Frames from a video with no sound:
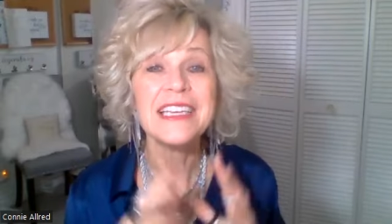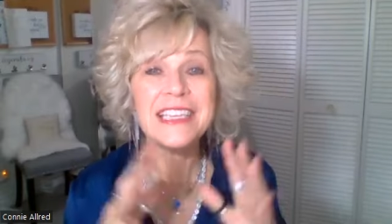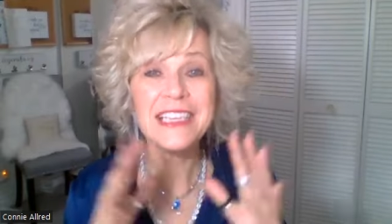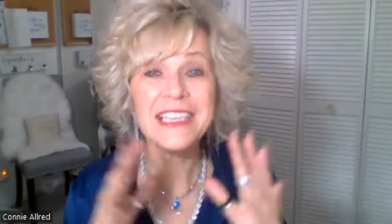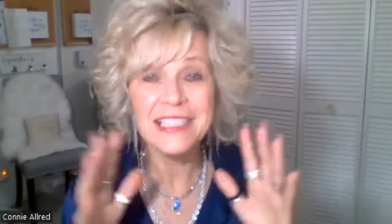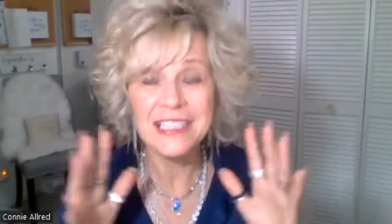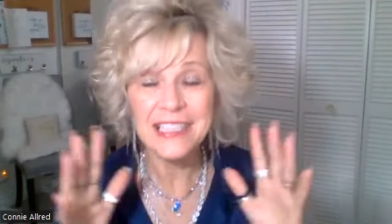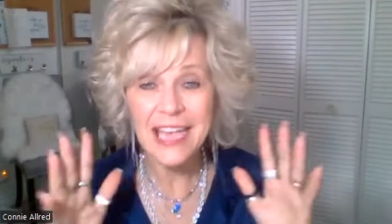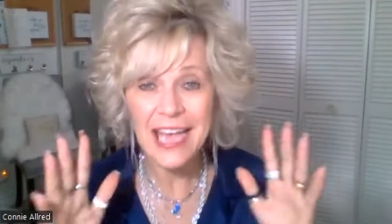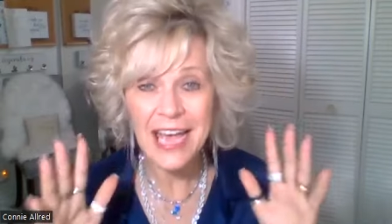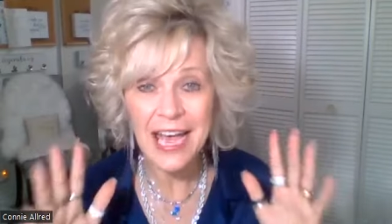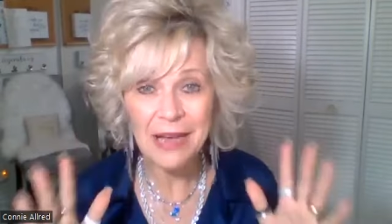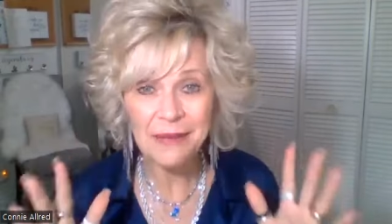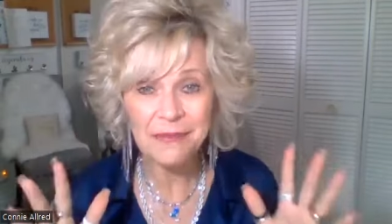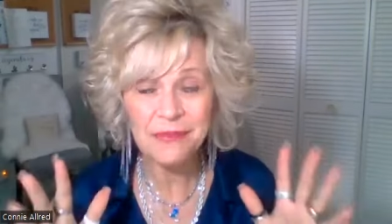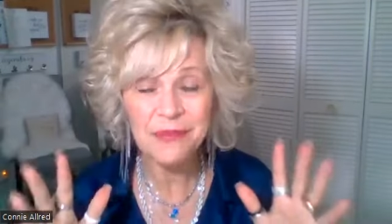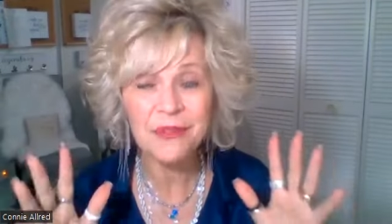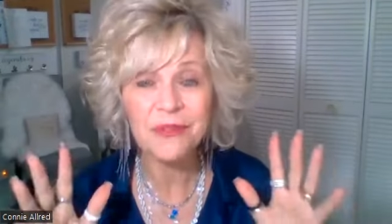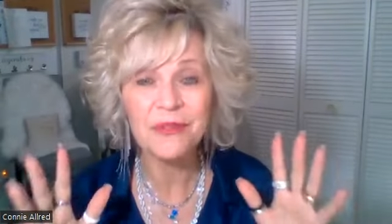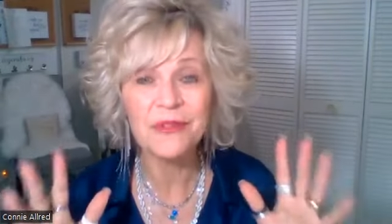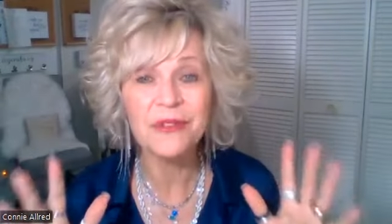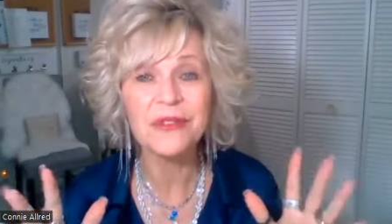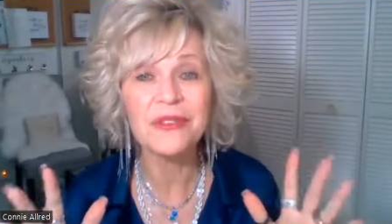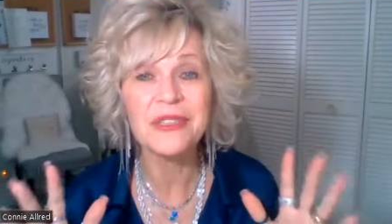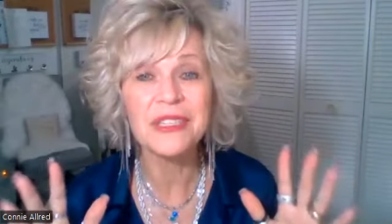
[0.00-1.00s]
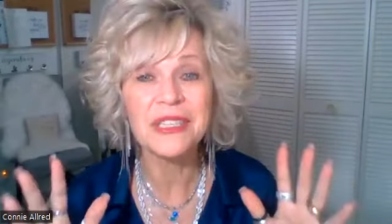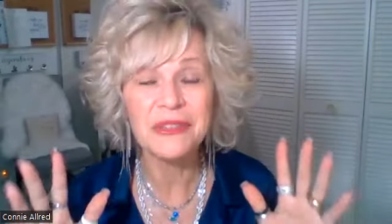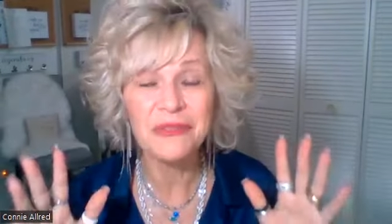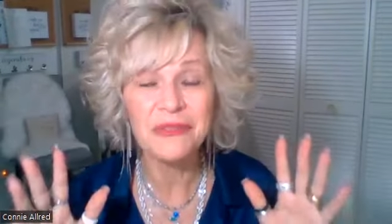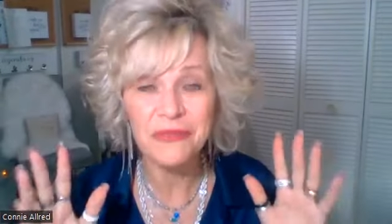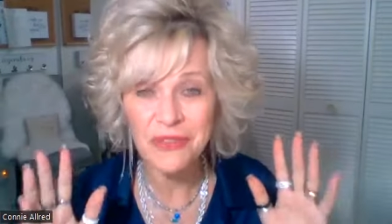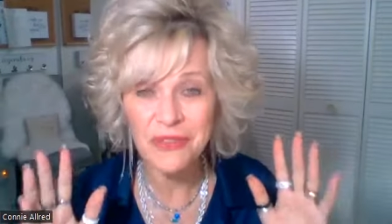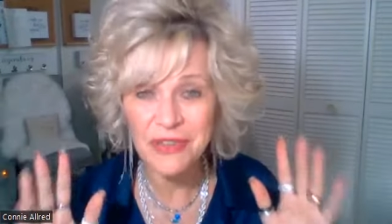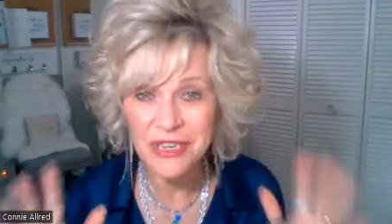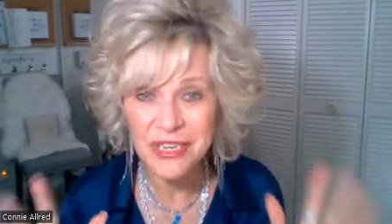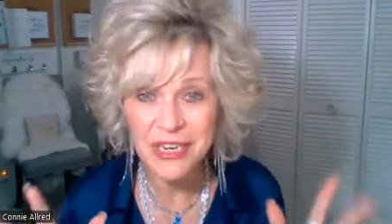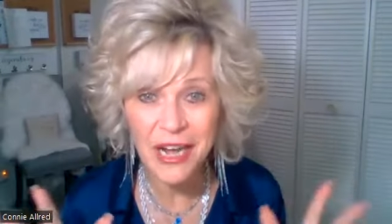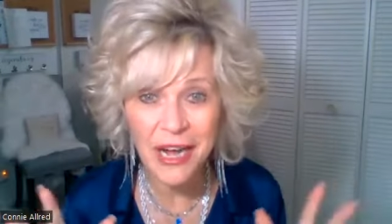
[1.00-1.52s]
is absolutely
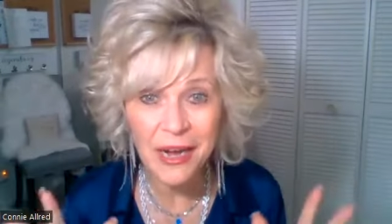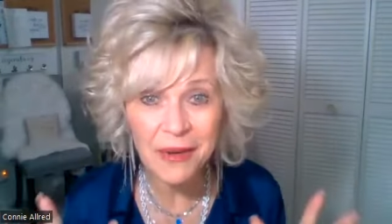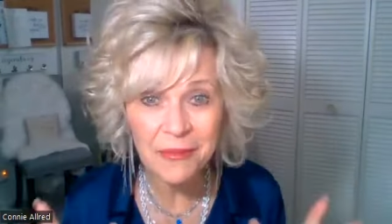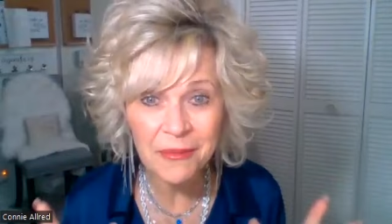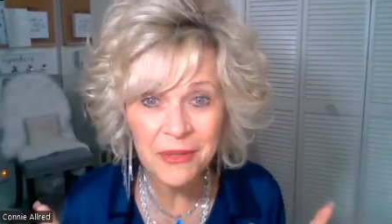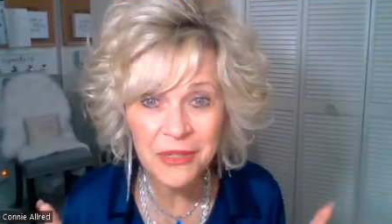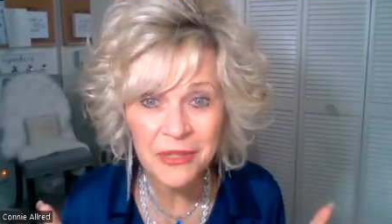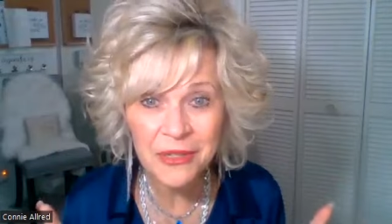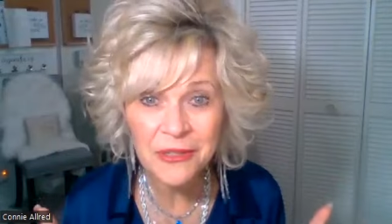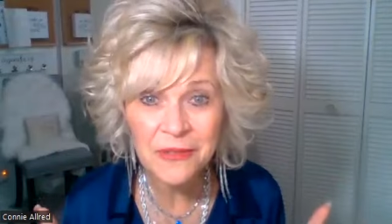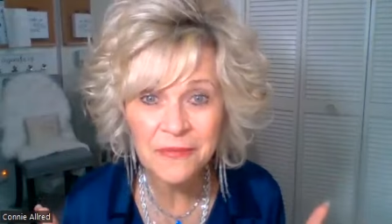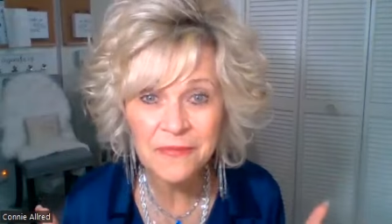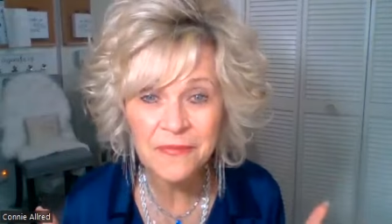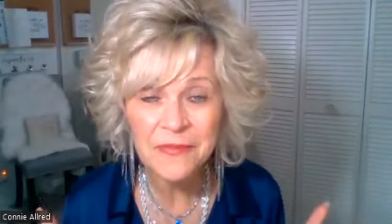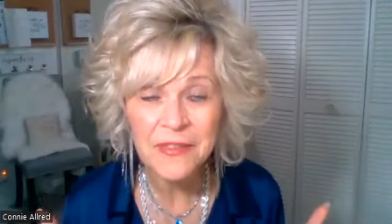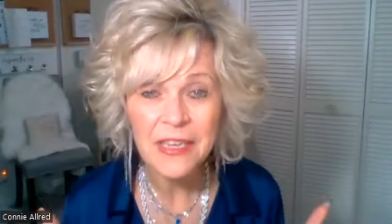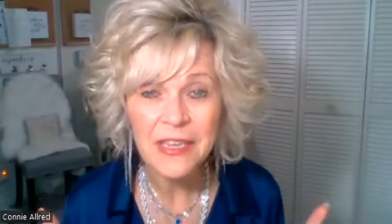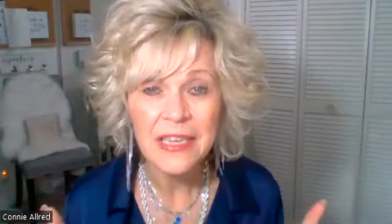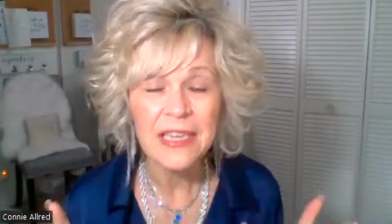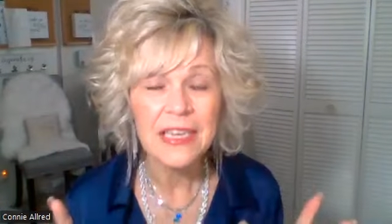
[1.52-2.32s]
phenomenal